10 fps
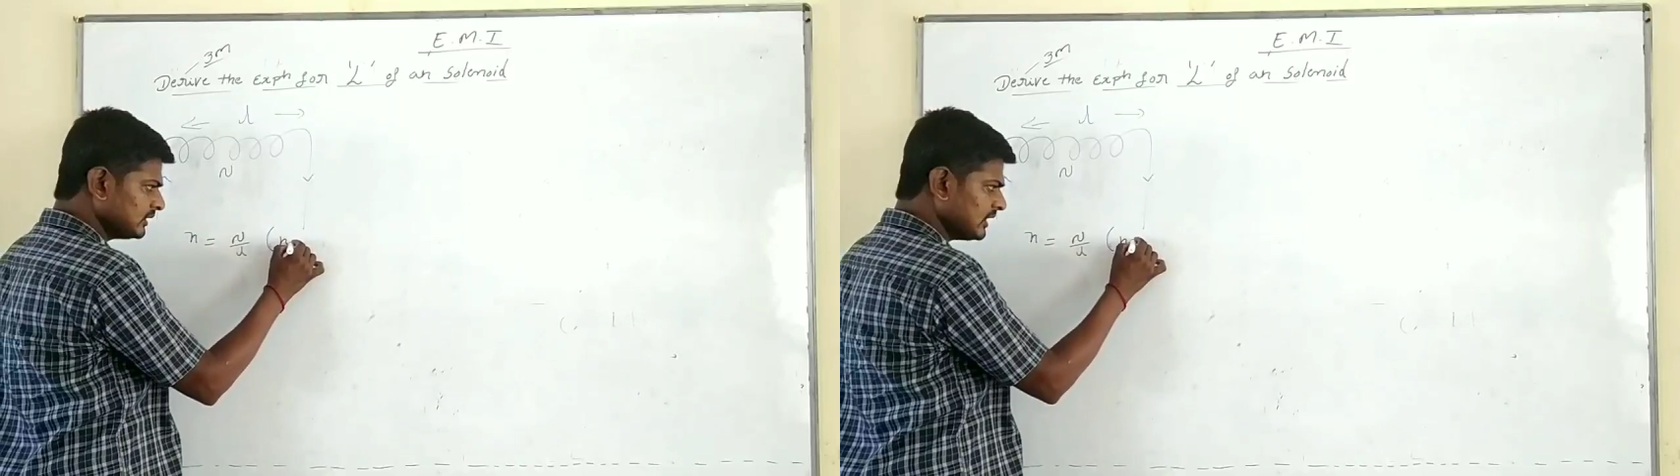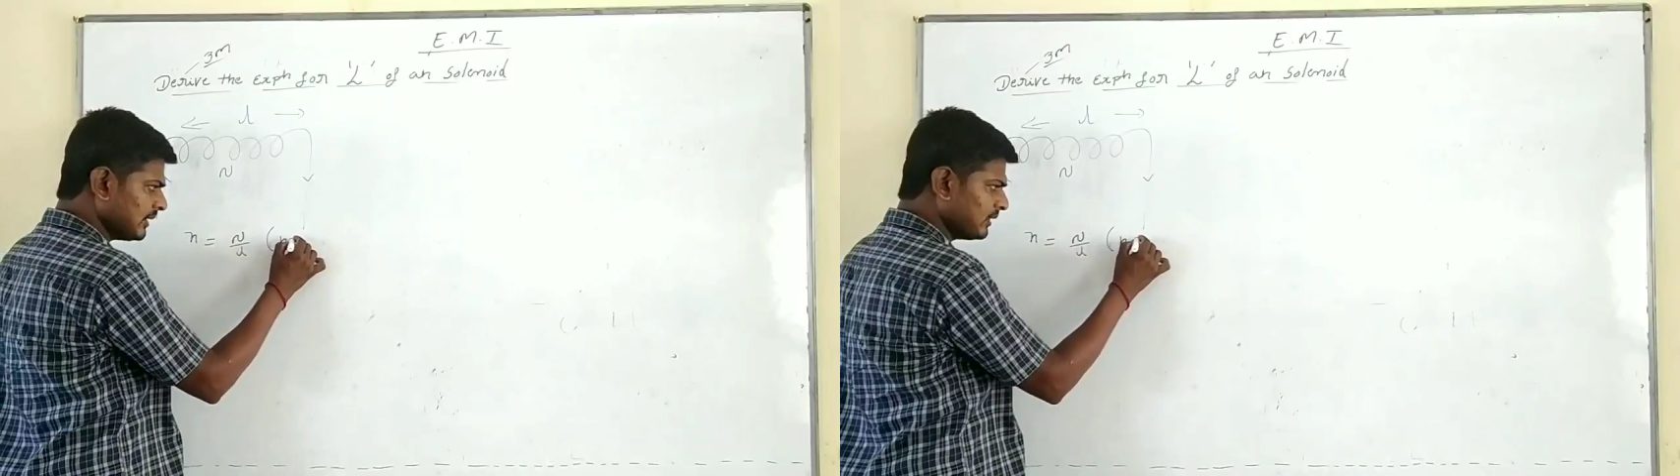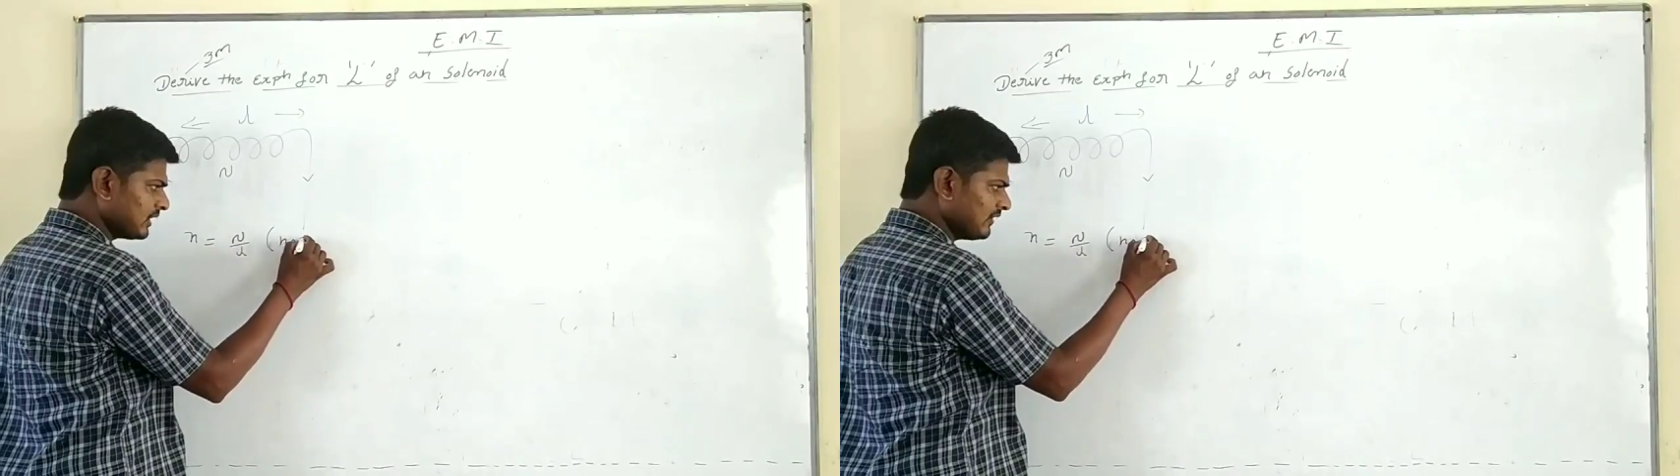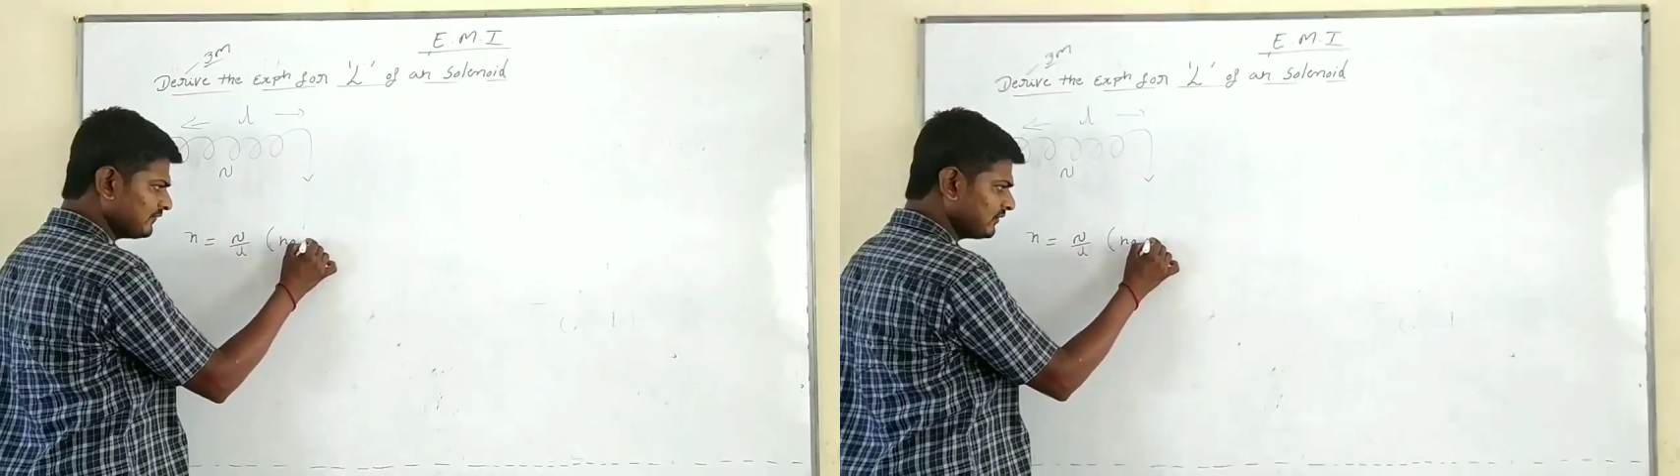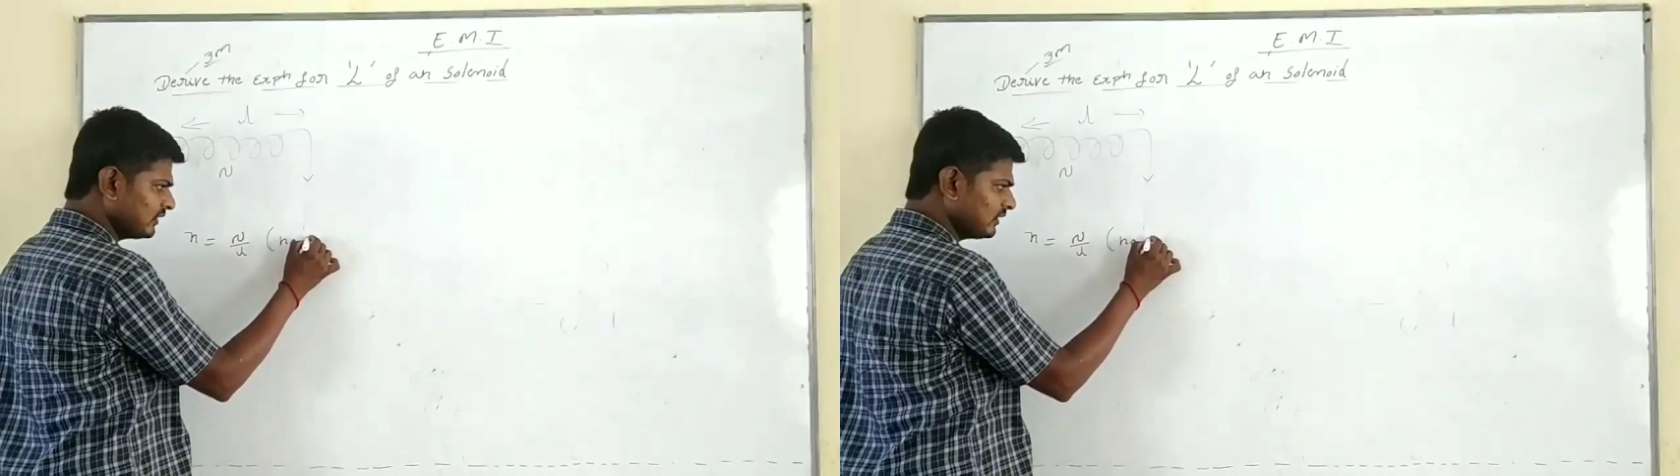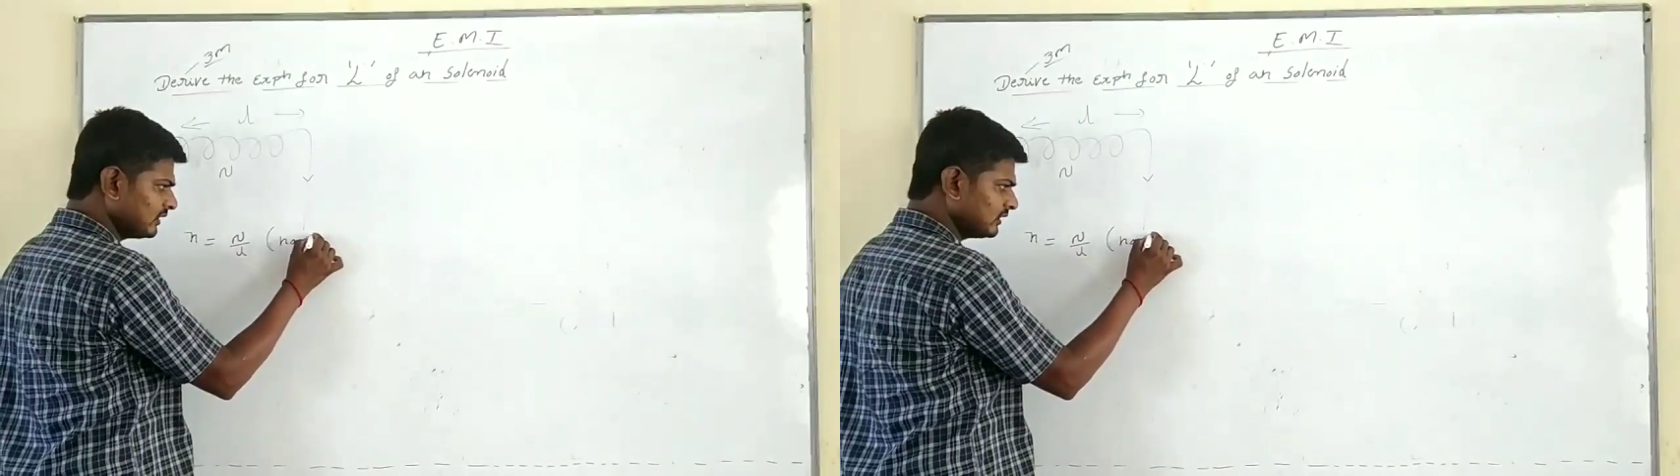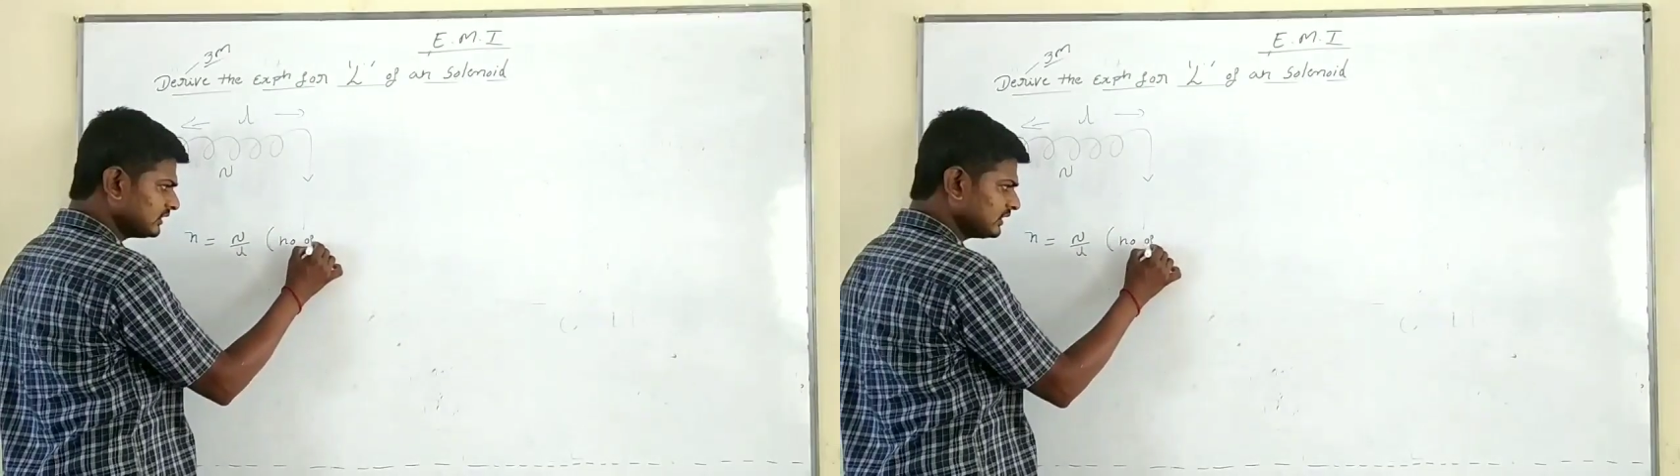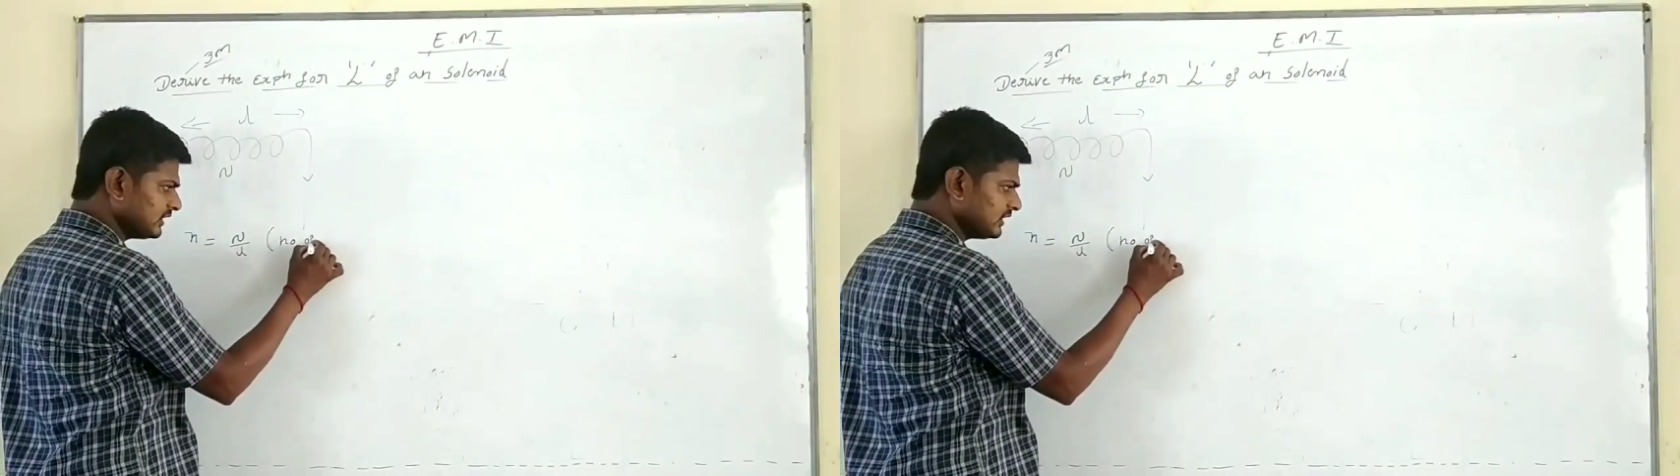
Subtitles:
Number of